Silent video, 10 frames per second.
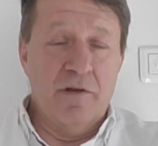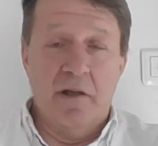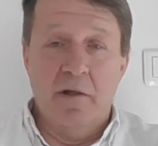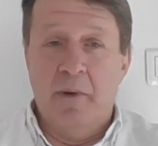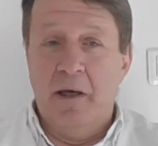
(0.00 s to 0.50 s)

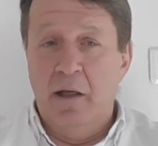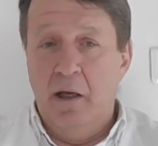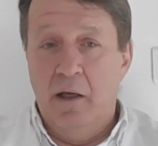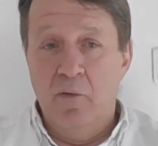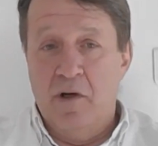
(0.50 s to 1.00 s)
at the
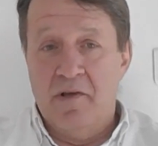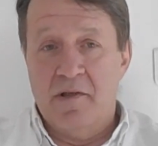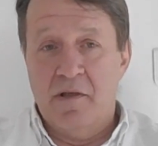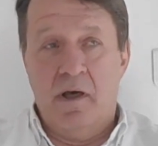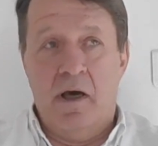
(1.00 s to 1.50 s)
beginning, it
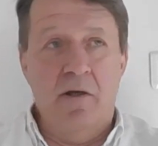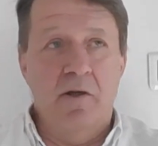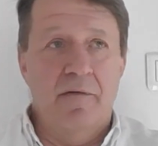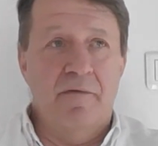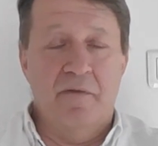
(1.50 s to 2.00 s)
was a kind
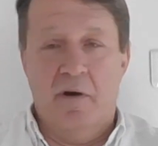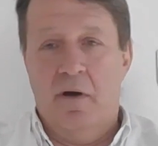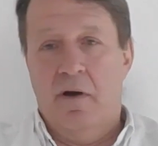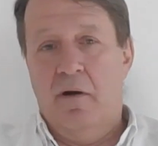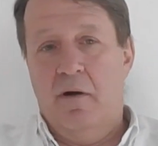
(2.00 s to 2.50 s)
of
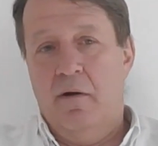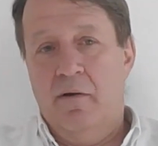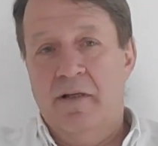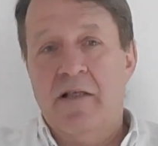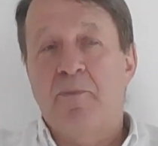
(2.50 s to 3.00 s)

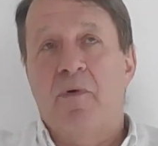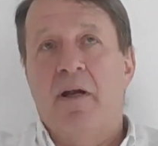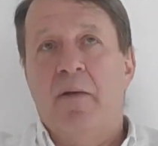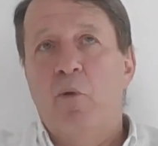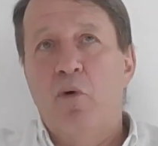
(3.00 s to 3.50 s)

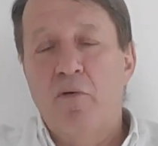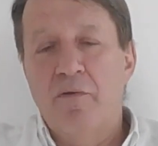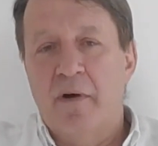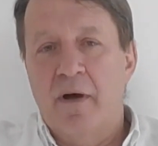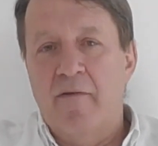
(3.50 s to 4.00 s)
desperate
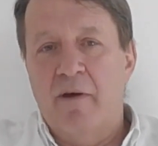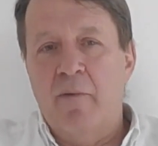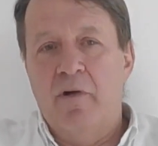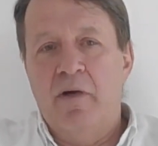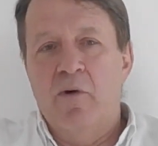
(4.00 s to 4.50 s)
move.
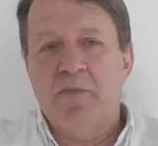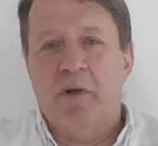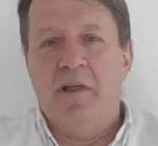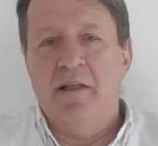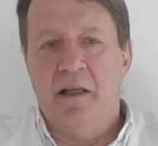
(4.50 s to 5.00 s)
Everybody was
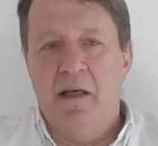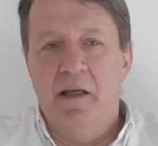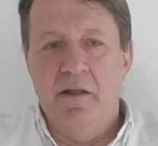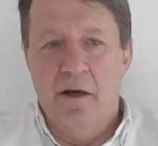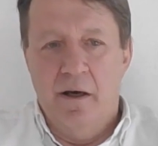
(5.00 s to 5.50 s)

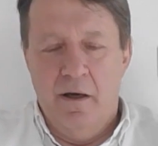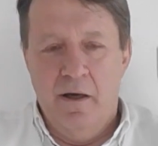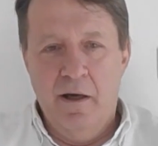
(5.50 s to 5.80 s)
predicting the